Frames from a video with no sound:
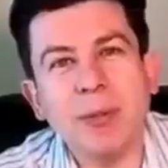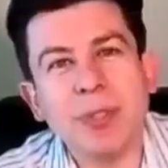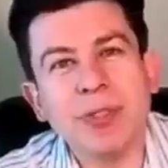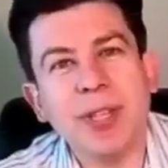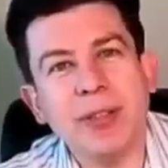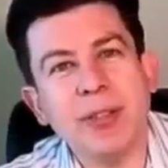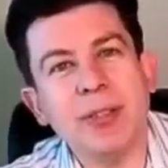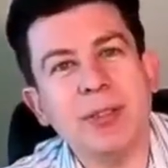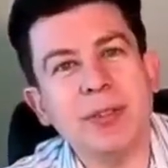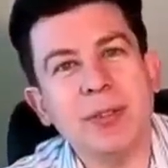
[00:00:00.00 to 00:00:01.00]
what was the other?
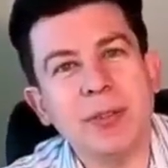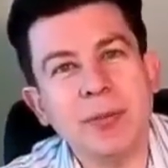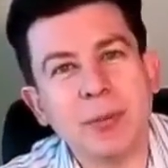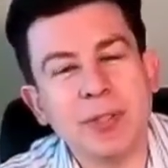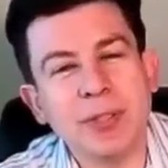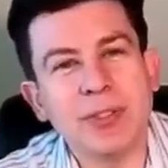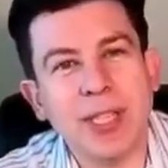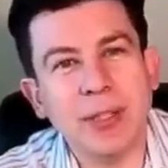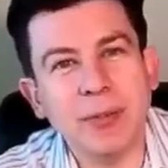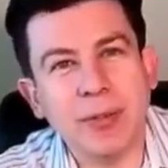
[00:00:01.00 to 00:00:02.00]
What's um, the second
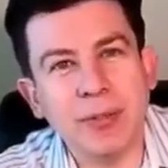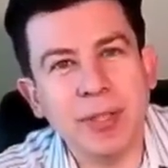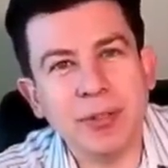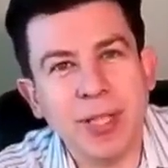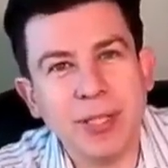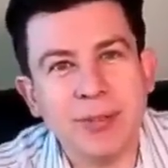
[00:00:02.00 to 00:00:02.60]
of the three traits?